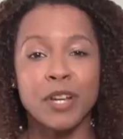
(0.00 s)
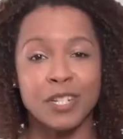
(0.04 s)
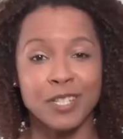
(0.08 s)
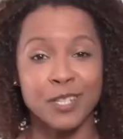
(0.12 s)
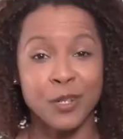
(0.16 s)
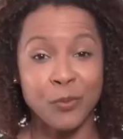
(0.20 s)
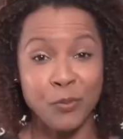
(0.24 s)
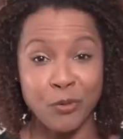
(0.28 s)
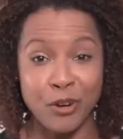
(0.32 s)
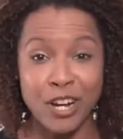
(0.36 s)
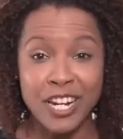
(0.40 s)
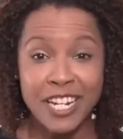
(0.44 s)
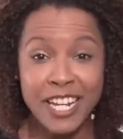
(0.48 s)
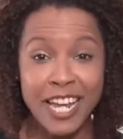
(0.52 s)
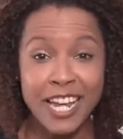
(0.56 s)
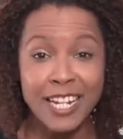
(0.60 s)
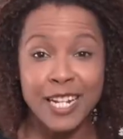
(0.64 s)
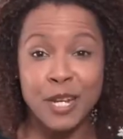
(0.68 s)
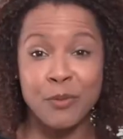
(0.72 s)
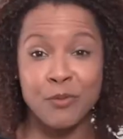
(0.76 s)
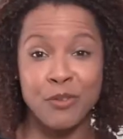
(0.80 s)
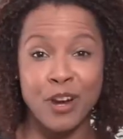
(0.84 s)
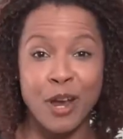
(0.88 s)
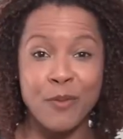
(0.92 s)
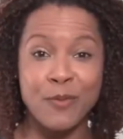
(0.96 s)
But to bring
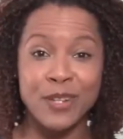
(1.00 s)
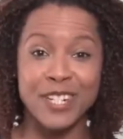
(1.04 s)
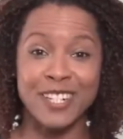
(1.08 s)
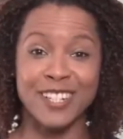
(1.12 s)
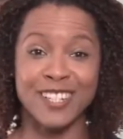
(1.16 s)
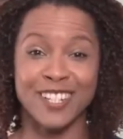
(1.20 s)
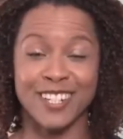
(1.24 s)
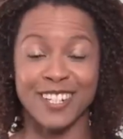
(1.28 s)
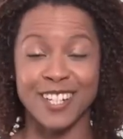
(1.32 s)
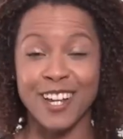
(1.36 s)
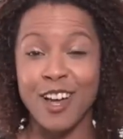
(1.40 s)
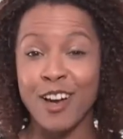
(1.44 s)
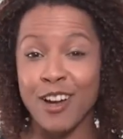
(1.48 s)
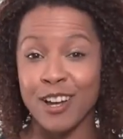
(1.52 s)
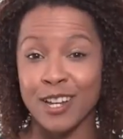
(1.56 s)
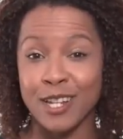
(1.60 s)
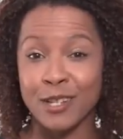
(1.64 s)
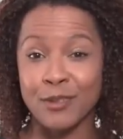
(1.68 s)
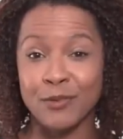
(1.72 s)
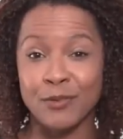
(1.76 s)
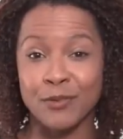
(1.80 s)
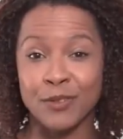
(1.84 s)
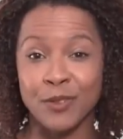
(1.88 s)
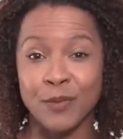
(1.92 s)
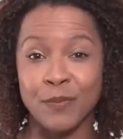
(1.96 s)
any premise to
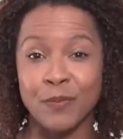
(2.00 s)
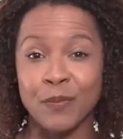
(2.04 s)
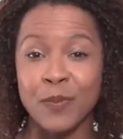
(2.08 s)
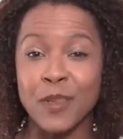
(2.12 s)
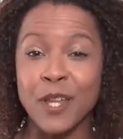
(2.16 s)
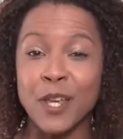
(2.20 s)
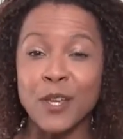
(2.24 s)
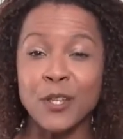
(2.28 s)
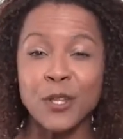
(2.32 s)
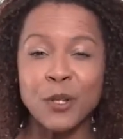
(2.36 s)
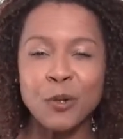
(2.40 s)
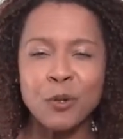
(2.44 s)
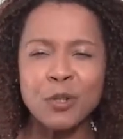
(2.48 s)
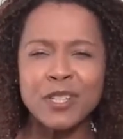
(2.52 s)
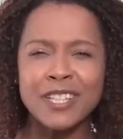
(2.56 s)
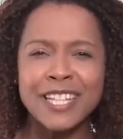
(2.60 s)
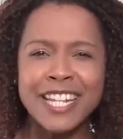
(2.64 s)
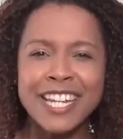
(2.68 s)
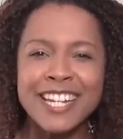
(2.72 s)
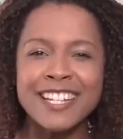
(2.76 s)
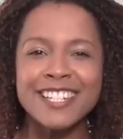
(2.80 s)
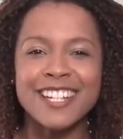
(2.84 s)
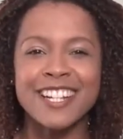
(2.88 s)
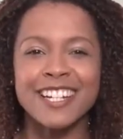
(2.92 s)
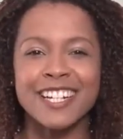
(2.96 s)
life, you will
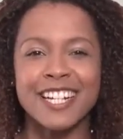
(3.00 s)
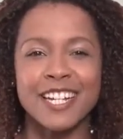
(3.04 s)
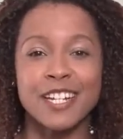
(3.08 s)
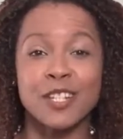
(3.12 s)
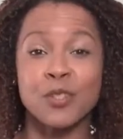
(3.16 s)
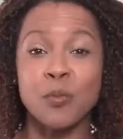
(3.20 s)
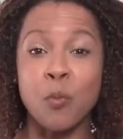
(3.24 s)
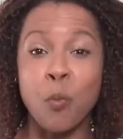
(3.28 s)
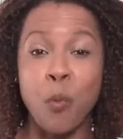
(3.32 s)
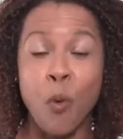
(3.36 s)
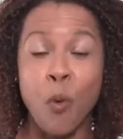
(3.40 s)
need at least